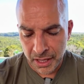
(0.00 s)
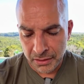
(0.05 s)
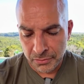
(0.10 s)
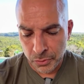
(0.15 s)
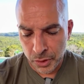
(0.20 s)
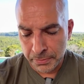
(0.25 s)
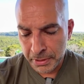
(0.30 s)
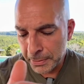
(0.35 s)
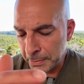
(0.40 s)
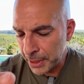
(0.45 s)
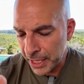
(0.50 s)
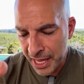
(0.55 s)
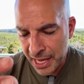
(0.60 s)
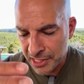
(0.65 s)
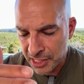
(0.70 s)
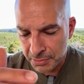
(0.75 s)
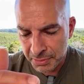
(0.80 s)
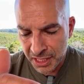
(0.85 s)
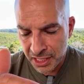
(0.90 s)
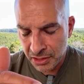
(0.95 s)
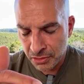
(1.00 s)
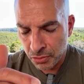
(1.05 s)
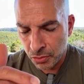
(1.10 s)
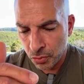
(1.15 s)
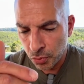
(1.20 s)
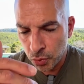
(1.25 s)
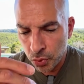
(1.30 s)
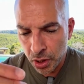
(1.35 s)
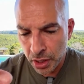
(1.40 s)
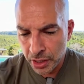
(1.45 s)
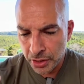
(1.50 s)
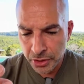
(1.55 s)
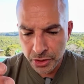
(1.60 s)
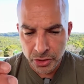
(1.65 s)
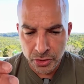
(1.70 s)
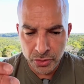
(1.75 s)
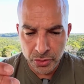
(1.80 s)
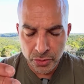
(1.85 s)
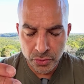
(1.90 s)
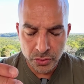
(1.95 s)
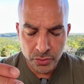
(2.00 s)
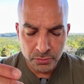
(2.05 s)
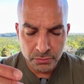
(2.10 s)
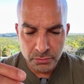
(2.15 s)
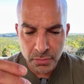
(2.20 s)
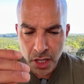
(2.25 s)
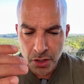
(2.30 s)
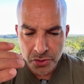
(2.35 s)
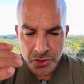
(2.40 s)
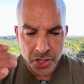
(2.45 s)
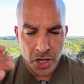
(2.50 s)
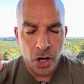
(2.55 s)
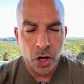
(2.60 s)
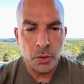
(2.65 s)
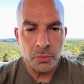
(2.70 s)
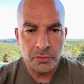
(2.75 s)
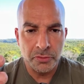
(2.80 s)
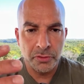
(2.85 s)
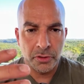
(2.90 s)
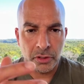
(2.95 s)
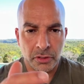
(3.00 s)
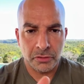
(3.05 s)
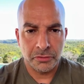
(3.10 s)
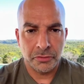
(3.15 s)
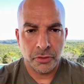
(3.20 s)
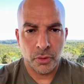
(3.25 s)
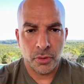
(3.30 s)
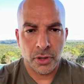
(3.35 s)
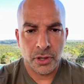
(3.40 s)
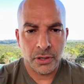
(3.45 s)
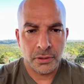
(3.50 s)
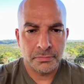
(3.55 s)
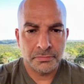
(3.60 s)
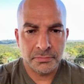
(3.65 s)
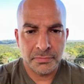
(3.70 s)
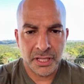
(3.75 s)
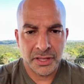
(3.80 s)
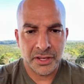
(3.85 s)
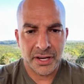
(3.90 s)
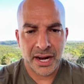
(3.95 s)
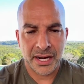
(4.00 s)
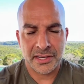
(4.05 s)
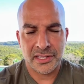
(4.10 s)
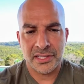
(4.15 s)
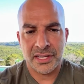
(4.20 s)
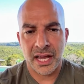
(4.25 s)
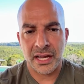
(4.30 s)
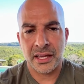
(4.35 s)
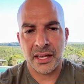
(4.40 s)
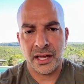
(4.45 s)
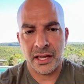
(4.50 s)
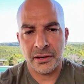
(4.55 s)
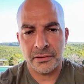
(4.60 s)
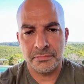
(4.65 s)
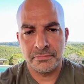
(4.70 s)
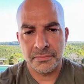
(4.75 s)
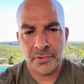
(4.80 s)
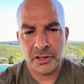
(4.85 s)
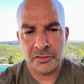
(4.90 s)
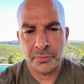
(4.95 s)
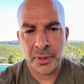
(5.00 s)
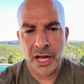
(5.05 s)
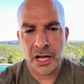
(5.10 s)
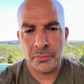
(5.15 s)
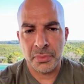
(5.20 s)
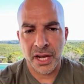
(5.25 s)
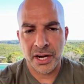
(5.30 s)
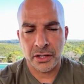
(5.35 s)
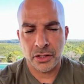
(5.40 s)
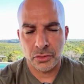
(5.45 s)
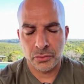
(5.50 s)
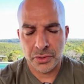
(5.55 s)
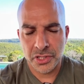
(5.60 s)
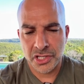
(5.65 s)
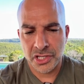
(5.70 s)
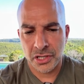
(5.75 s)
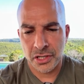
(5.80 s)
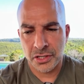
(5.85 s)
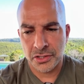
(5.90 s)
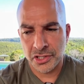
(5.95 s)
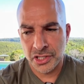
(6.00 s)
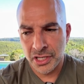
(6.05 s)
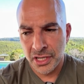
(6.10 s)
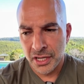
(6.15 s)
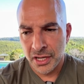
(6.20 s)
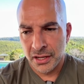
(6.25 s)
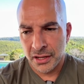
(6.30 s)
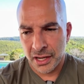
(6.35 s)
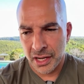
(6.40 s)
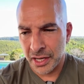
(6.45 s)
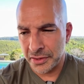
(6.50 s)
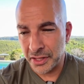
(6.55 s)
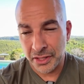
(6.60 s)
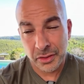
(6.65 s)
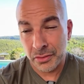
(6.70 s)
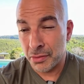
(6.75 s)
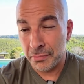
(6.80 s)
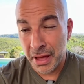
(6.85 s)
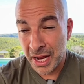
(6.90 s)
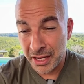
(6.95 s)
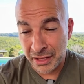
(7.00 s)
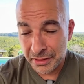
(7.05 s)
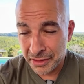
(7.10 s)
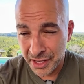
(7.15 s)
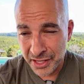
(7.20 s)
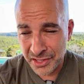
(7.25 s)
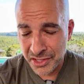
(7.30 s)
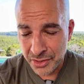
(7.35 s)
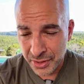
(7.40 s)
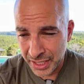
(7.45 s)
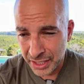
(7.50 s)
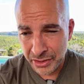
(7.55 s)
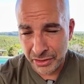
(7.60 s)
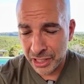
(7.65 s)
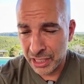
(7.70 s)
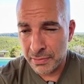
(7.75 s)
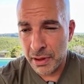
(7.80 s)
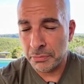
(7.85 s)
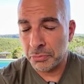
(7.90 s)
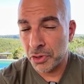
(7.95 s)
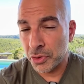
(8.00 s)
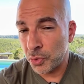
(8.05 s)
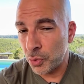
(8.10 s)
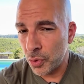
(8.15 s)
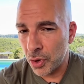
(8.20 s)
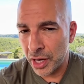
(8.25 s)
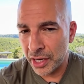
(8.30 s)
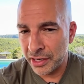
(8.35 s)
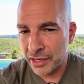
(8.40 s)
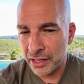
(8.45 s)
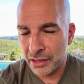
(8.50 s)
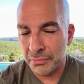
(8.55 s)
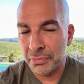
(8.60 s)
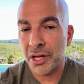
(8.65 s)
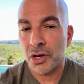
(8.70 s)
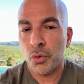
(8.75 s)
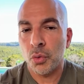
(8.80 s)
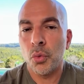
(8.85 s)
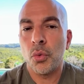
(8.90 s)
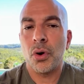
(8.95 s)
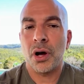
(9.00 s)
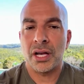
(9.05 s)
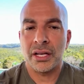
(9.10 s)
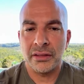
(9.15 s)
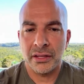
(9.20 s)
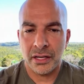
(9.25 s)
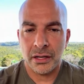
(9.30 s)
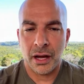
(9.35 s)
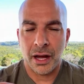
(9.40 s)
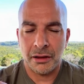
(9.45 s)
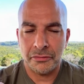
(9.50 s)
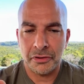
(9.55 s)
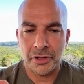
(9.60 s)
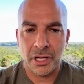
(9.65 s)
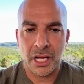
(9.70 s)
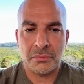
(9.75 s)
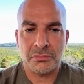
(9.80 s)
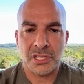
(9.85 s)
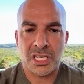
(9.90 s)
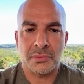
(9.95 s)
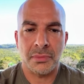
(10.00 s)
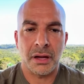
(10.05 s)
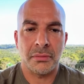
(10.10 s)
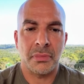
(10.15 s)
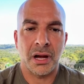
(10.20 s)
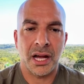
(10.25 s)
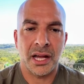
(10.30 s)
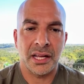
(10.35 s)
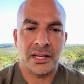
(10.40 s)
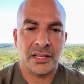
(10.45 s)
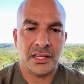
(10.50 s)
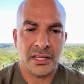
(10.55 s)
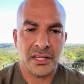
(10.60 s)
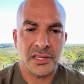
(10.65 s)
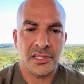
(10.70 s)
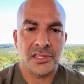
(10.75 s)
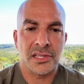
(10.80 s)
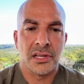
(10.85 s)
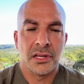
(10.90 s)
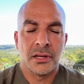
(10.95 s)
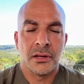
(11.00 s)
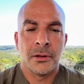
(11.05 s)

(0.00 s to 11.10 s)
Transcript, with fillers: when people ask me, what are you most hopeful for in the next decade of biomedical research? I think there were many things, so I couldn't come up with one, but one that often comes to my mind is